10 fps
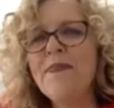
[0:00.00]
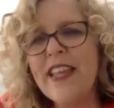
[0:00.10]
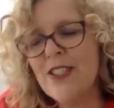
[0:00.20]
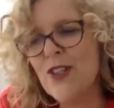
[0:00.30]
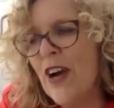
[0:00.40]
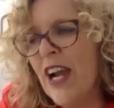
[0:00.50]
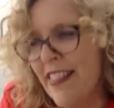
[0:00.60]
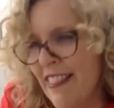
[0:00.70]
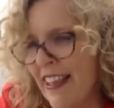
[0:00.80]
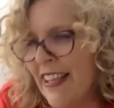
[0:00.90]
that's great.
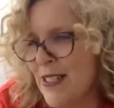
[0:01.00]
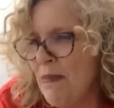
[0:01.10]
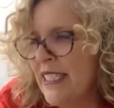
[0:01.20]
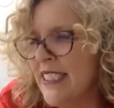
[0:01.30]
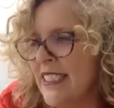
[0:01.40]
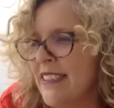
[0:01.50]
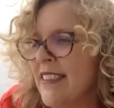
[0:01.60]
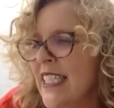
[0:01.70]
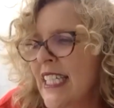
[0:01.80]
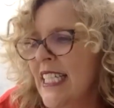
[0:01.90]
Thanks, Martin.
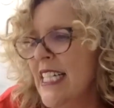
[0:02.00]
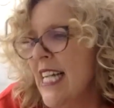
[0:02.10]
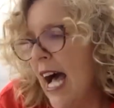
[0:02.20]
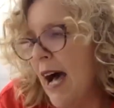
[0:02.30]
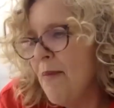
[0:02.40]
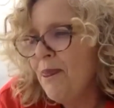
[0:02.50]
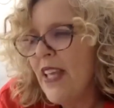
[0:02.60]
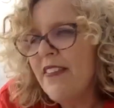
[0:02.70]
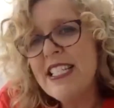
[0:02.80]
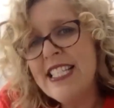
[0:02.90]

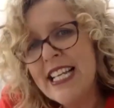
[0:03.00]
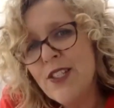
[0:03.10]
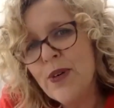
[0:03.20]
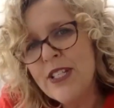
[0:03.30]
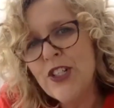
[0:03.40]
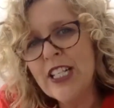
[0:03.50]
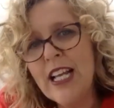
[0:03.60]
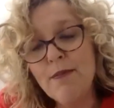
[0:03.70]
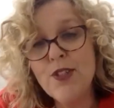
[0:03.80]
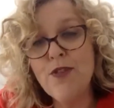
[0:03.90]
This next question
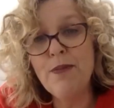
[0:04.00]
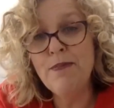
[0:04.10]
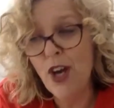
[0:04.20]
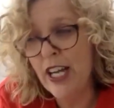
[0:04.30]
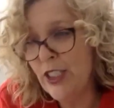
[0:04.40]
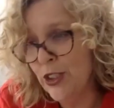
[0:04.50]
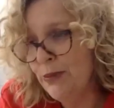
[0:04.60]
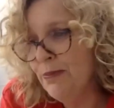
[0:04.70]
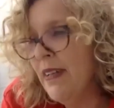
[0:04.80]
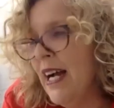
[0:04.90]
comes from Nigel,
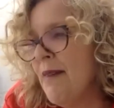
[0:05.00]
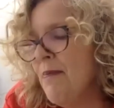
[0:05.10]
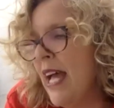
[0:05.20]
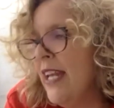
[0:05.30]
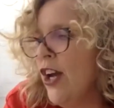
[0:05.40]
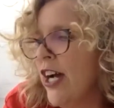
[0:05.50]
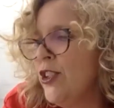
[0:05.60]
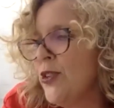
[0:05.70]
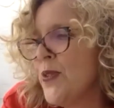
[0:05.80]
and Nigel